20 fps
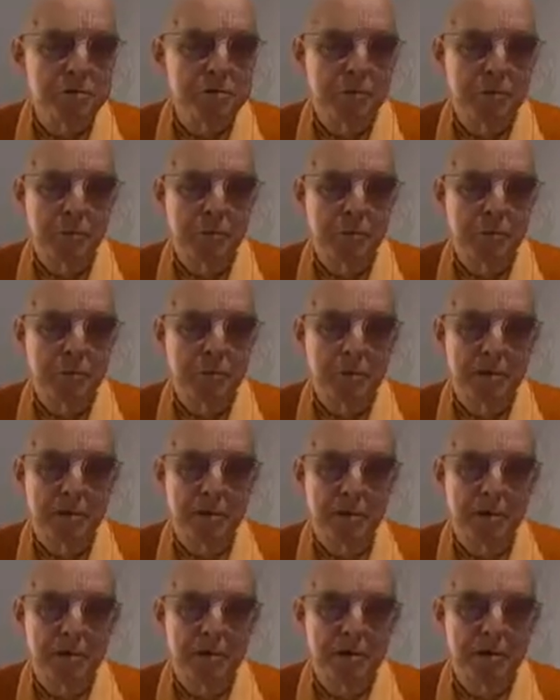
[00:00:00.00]
Swami
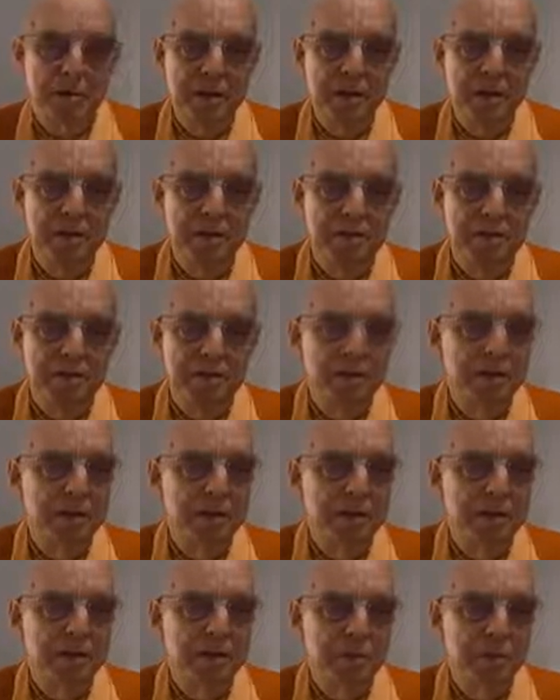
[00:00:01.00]
Maharaj leaves
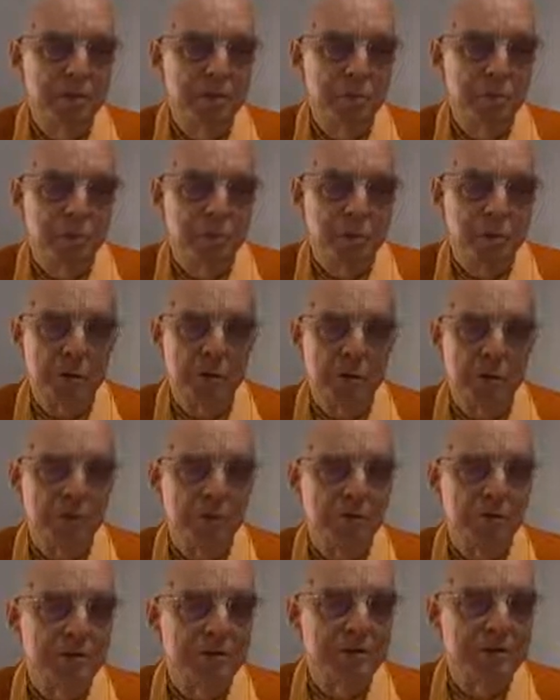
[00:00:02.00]
this world,
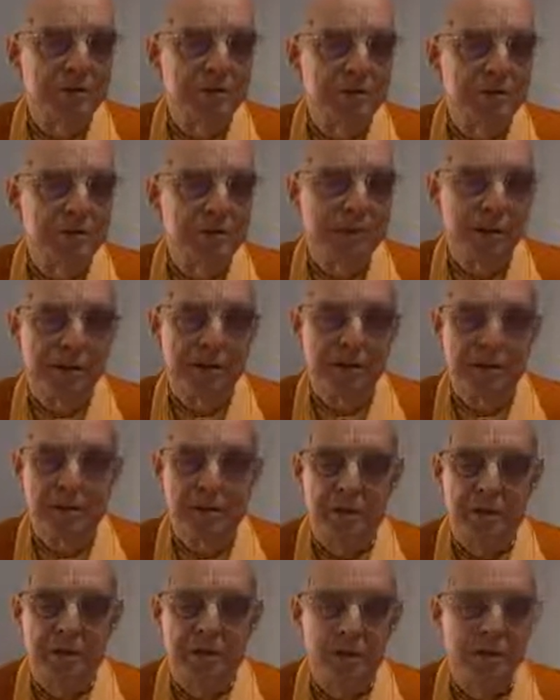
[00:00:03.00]
and
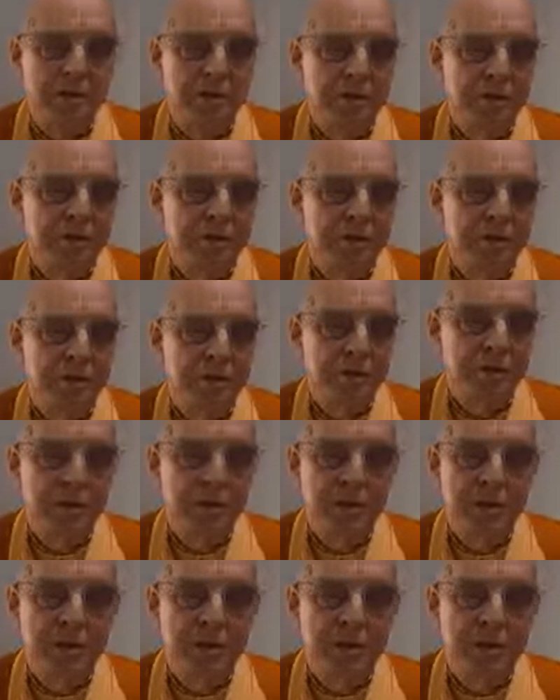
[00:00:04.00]
the